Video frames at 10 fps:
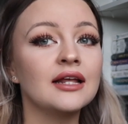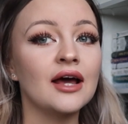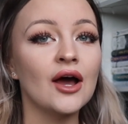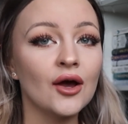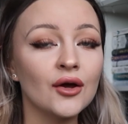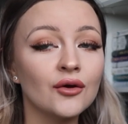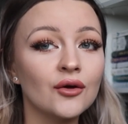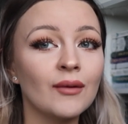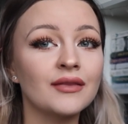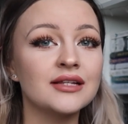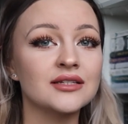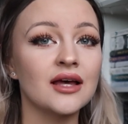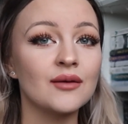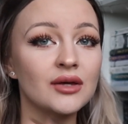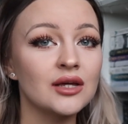in her home and these are
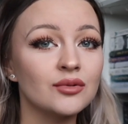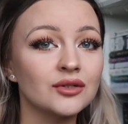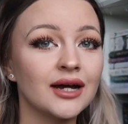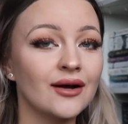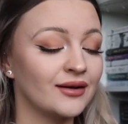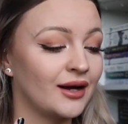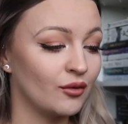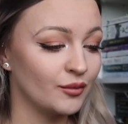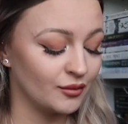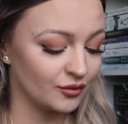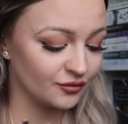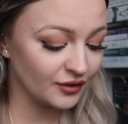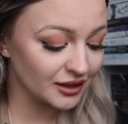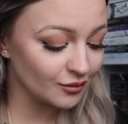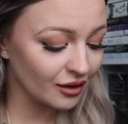her people now and how her people
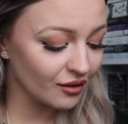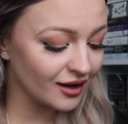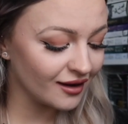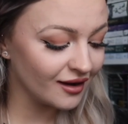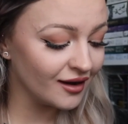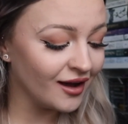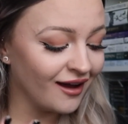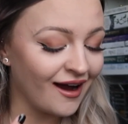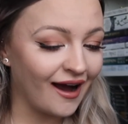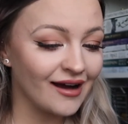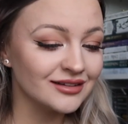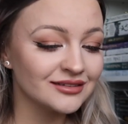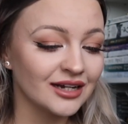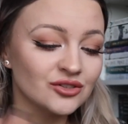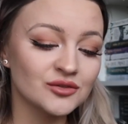feel about her
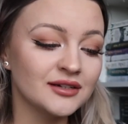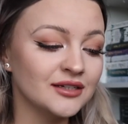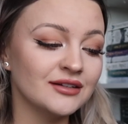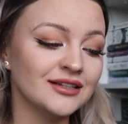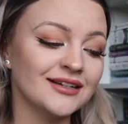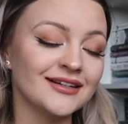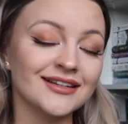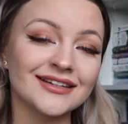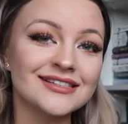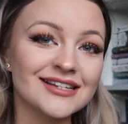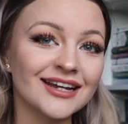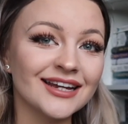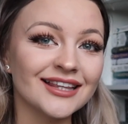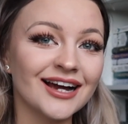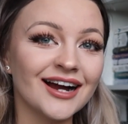and I just really really like
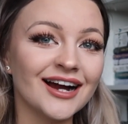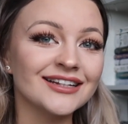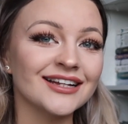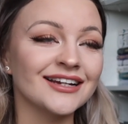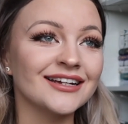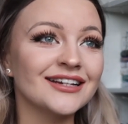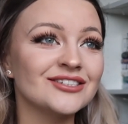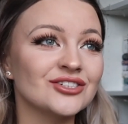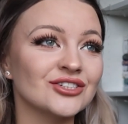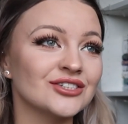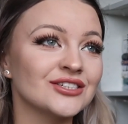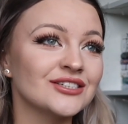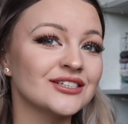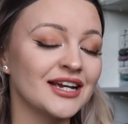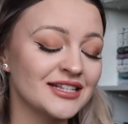seeing that and like it's
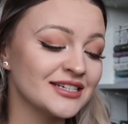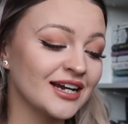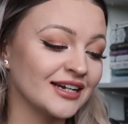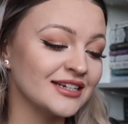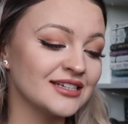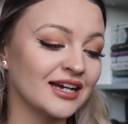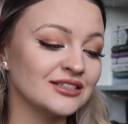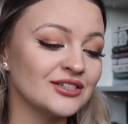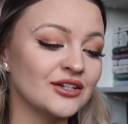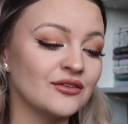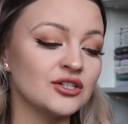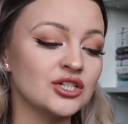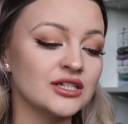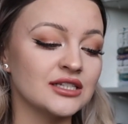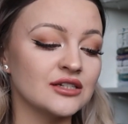just it's nice and to know that
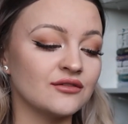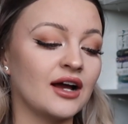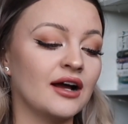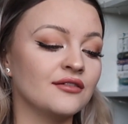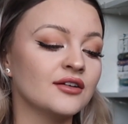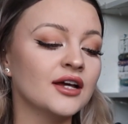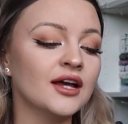she did survive